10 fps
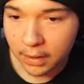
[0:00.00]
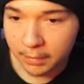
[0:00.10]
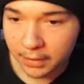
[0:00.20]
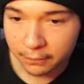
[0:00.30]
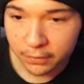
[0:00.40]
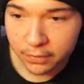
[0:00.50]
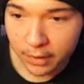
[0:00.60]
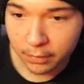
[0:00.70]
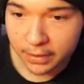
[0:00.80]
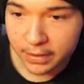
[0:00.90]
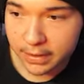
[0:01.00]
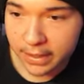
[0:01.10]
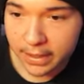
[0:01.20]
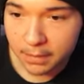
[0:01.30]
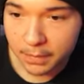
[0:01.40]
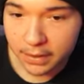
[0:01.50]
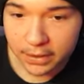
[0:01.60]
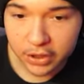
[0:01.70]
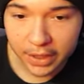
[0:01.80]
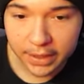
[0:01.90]
I'm confused on what this is, but
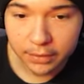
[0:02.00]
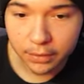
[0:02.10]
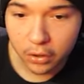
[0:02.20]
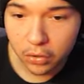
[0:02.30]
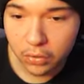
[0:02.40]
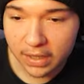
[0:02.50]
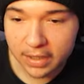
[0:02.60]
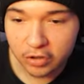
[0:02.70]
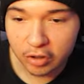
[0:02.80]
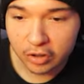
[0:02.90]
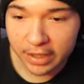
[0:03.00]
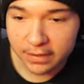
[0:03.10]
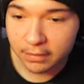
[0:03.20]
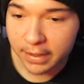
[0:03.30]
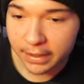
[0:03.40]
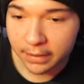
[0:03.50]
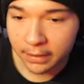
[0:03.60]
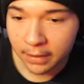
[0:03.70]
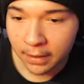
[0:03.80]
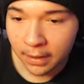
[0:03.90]
let's check it out. Oh, I see a treasure chest already.
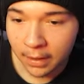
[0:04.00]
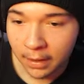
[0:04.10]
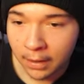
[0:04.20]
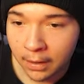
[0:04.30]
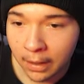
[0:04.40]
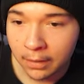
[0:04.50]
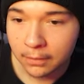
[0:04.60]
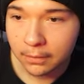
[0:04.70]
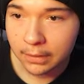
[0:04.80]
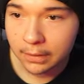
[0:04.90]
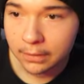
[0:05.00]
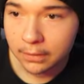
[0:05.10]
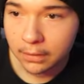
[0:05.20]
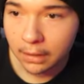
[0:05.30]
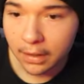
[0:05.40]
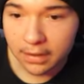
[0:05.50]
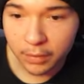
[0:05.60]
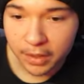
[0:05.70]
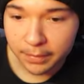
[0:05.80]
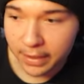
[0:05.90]
I
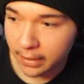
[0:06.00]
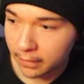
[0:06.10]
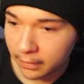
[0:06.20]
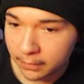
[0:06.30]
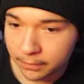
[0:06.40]
see one up there.